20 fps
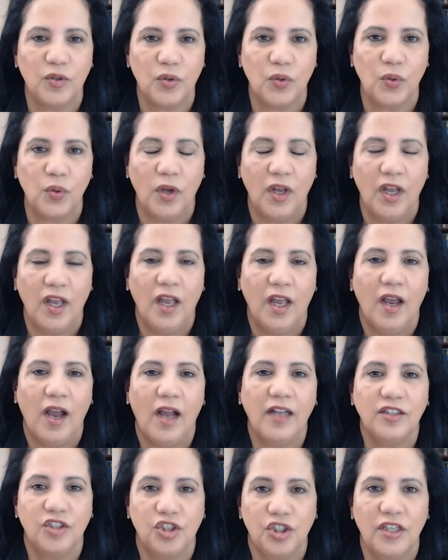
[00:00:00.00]
to
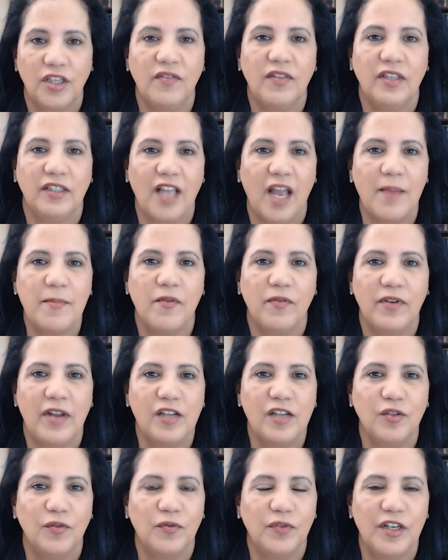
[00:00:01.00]
achieve the time and
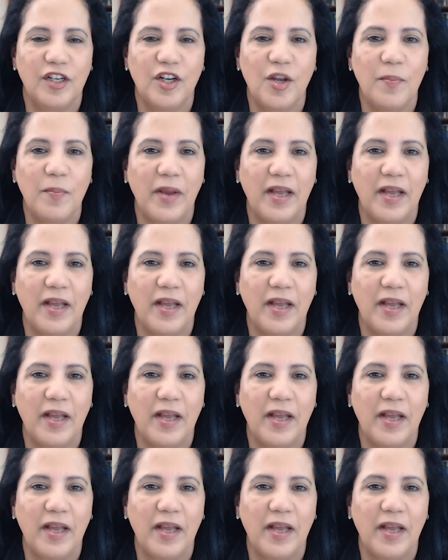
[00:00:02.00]
financial freedom.